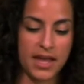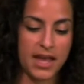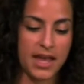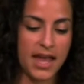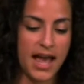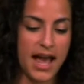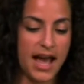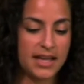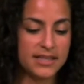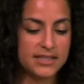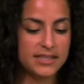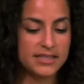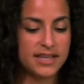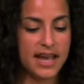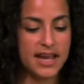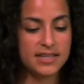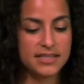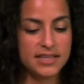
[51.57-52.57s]
and
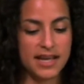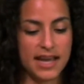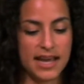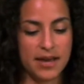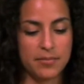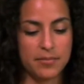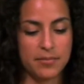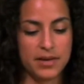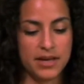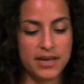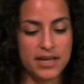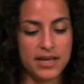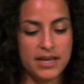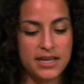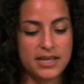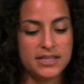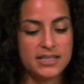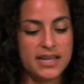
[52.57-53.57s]
say to him,
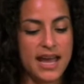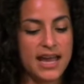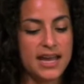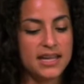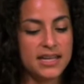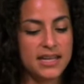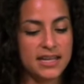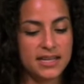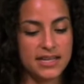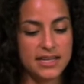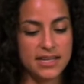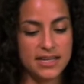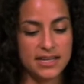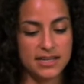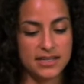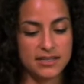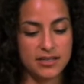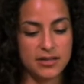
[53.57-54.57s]
'Take
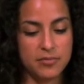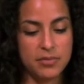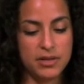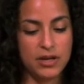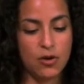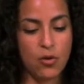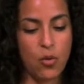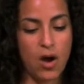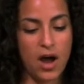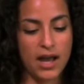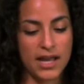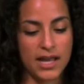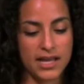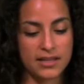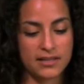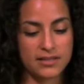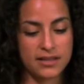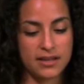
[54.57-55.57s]
heed, be
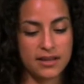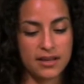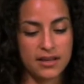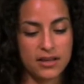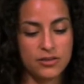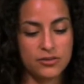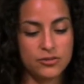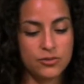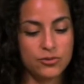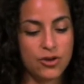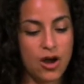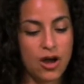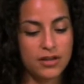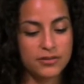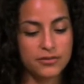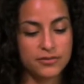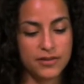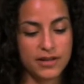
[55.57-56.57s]
quiet, do not
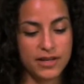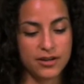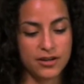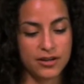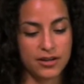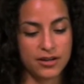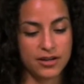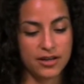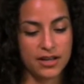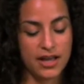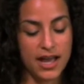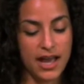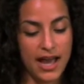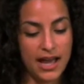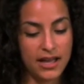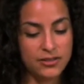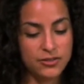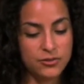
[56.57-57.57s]
fear,
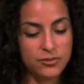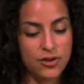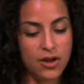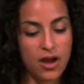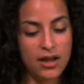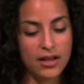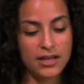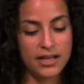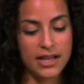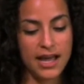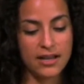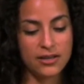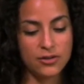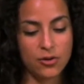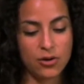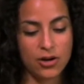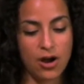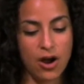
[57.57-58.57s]
and do not let
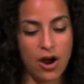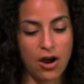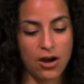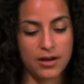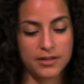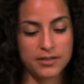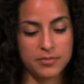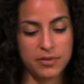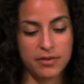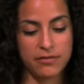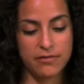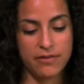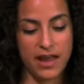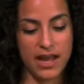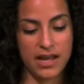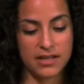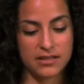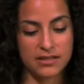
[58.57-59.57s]
your heart be
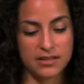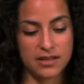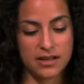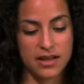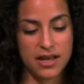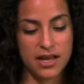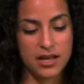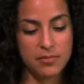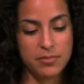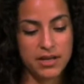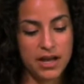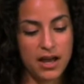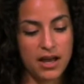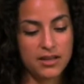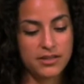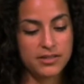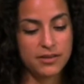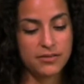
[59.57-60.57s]
faint,
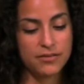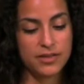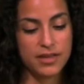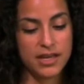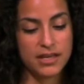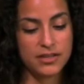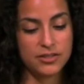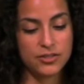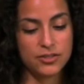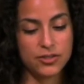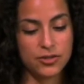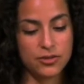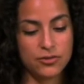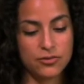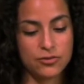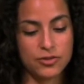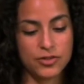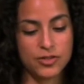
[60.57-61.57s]
because of these
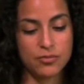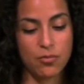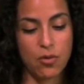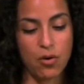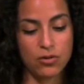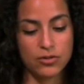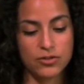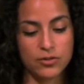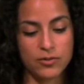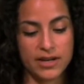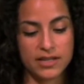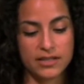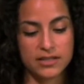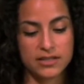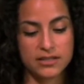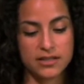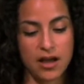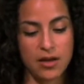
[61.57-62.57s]
two smoldering
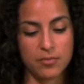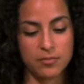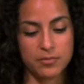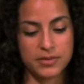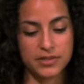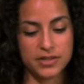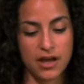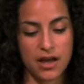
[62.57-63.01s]
stumps of